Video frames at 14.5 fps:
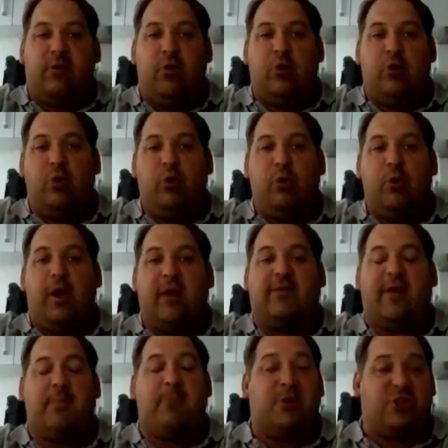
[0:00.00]
to
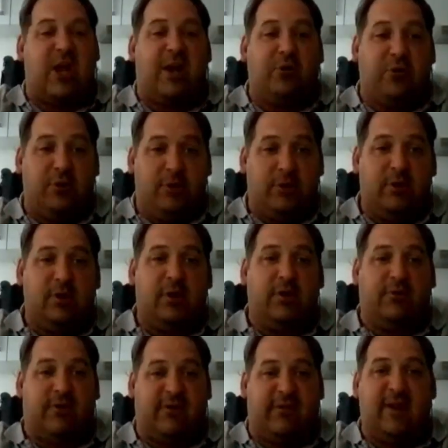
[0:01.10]
attempt the channel
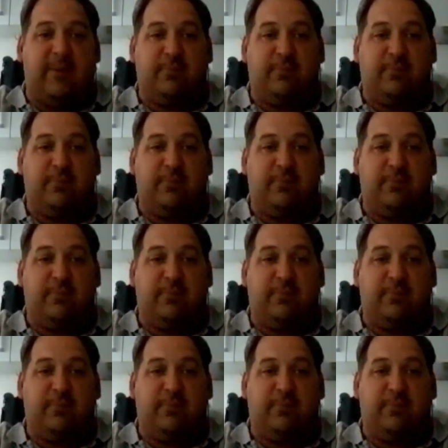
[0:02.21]
as a team.